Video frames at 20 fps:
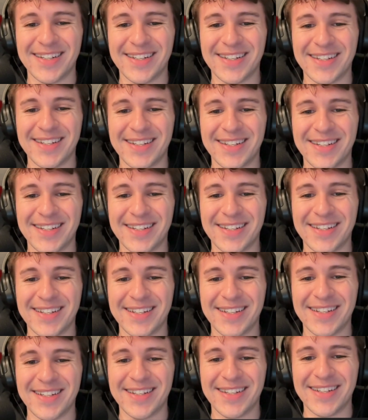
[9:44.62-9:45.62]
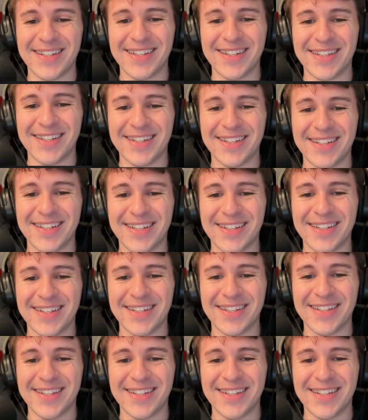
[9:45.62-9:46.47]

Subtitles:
You're not going to have ones on ones.